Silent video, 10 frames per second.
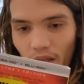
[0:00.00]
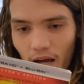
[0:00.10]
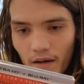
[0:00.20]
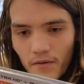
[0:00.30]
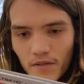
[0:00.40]

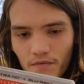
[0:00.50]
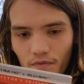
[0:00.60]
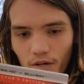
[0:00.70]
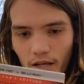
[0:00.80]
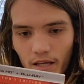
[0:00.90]
always
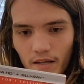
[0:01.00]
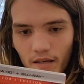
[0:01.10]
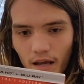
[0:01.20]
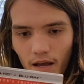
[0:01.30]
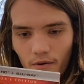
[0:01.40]
forget
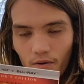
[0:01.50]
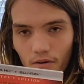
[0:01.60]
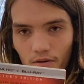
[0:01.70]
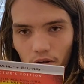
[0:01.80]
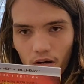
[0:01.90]
how
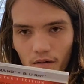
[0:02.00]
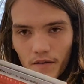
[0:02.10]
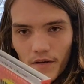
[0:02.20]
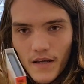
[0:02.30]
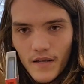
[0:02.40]
good Dawn of
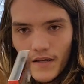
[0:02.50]
the Dead